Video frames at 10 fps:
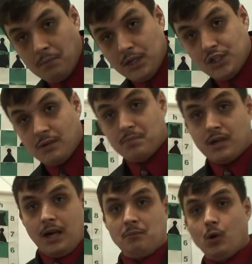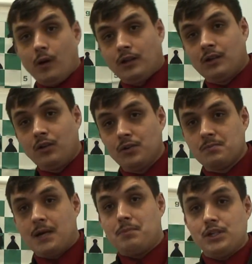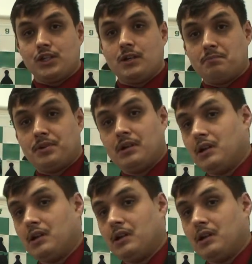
the bishop. I'm going to lose my bishop.